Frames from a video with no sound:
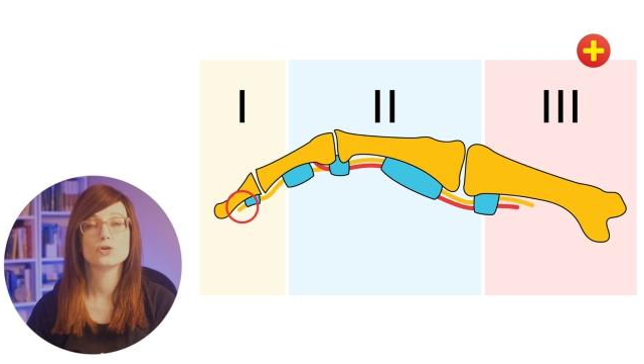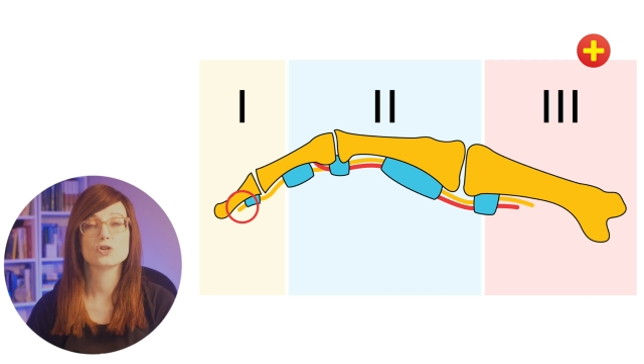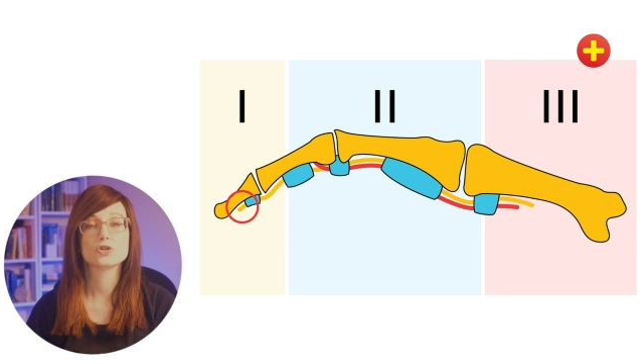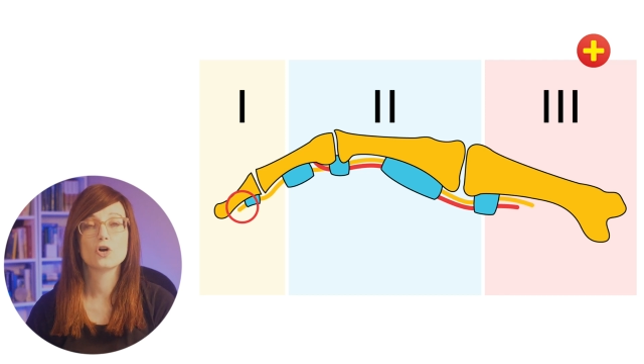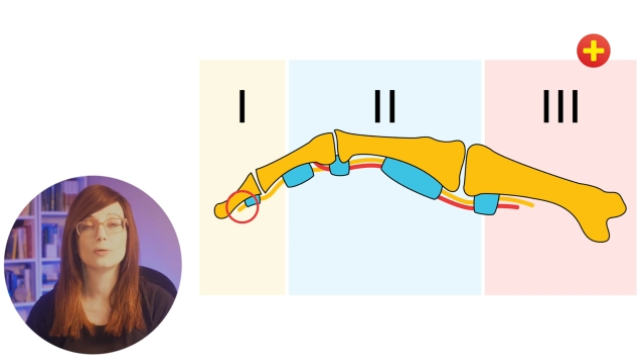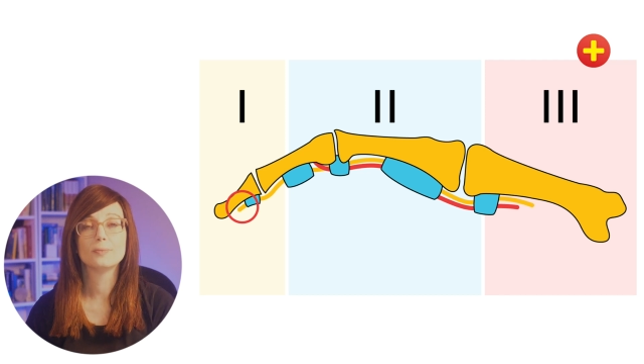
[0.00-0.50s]
So
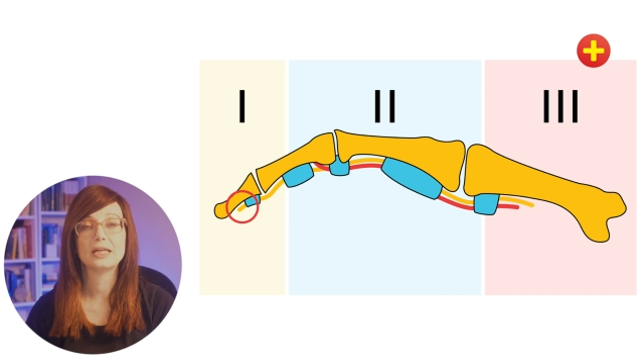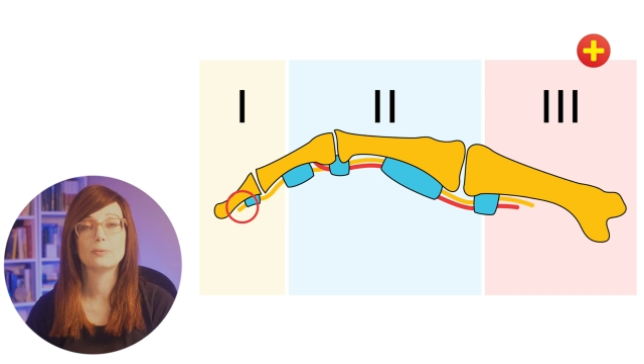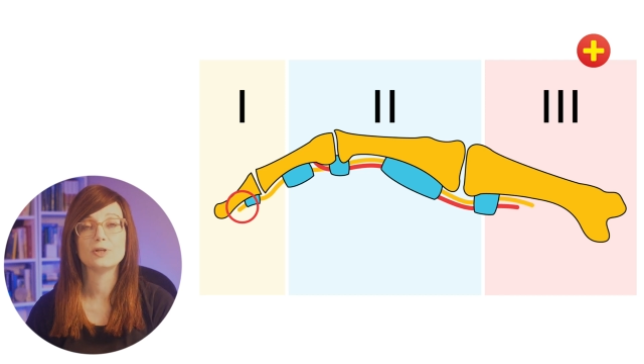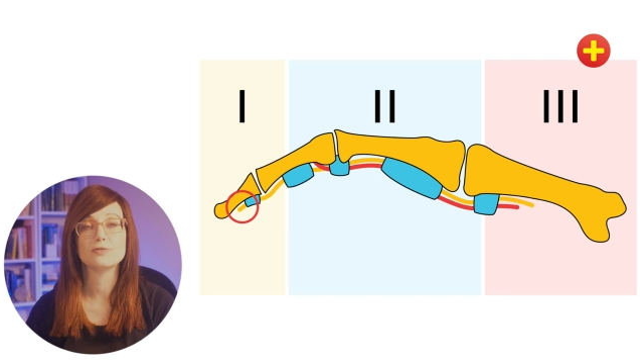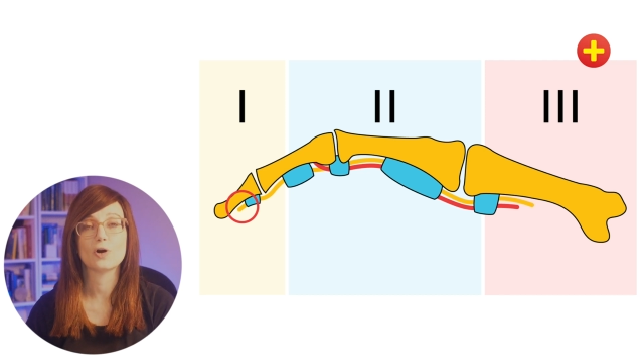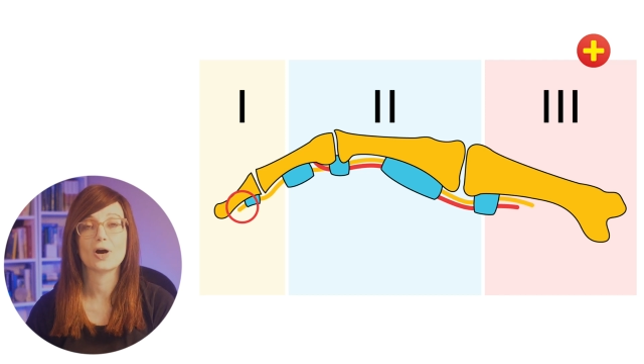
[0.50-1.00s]
it's commonly
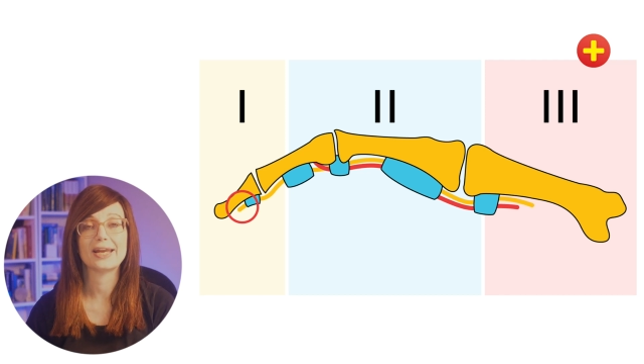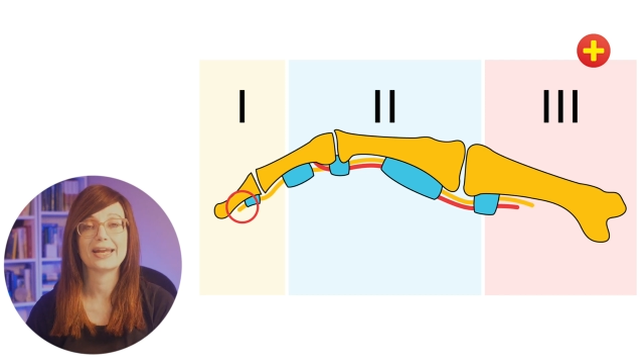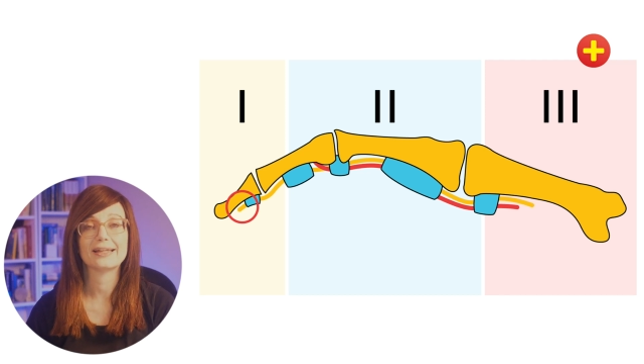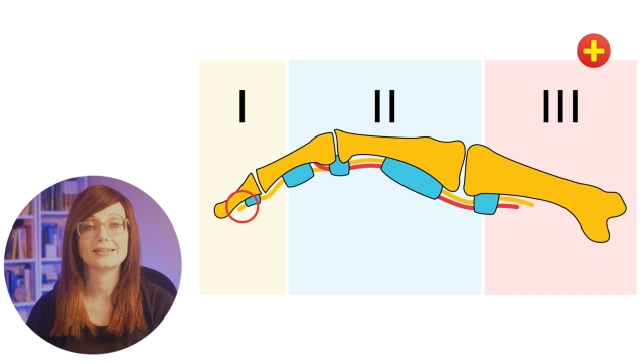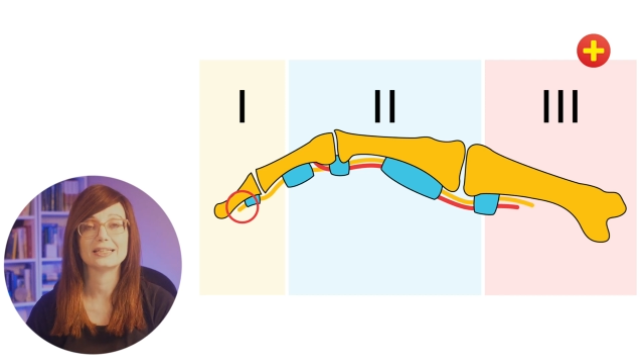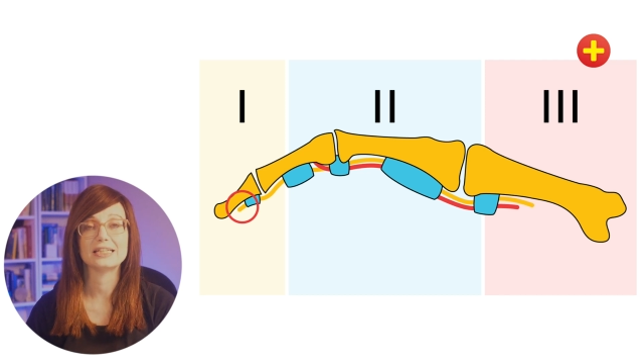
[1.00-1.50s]
when you've got an
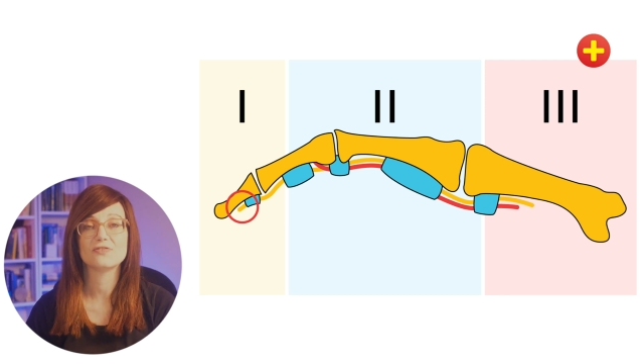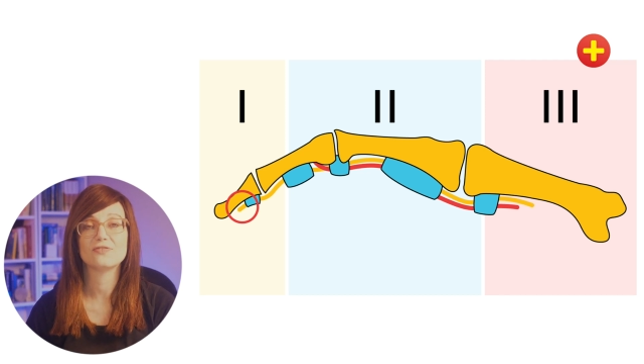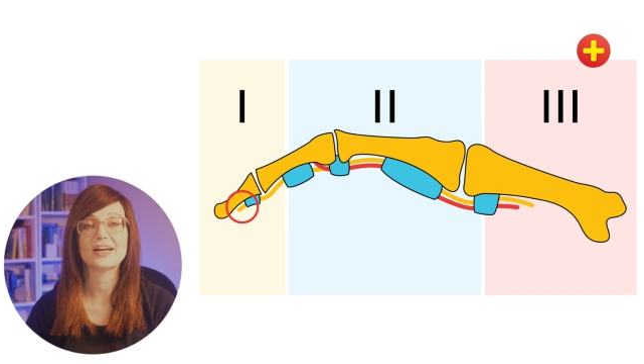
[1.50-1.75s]
athlete's